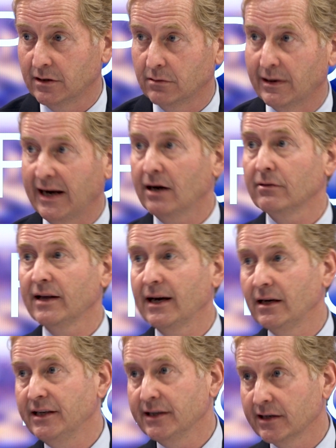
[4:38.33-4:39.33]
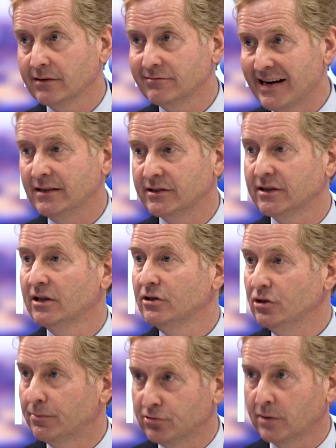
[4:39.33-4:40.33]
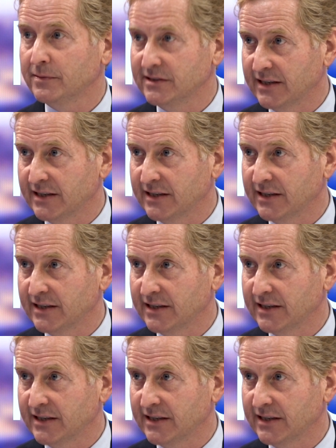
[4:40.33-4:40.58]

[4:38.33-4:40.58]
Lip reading: Well, how the hell are you going to rent your properties